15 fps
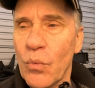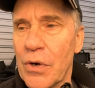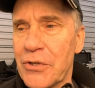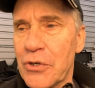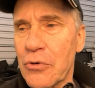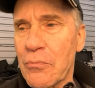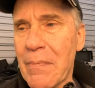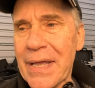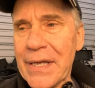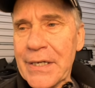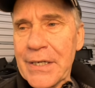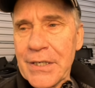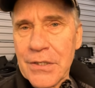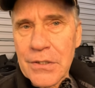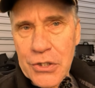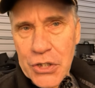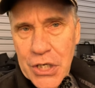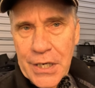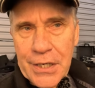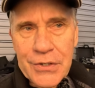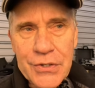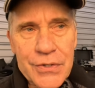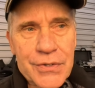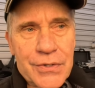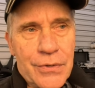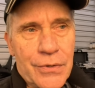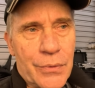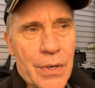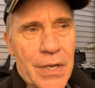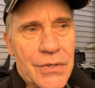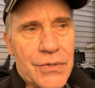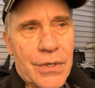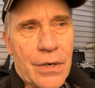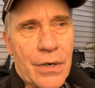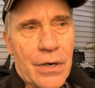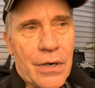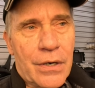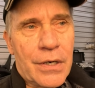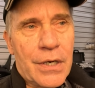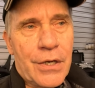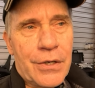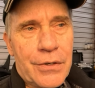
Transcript: When you're making changes to the race car,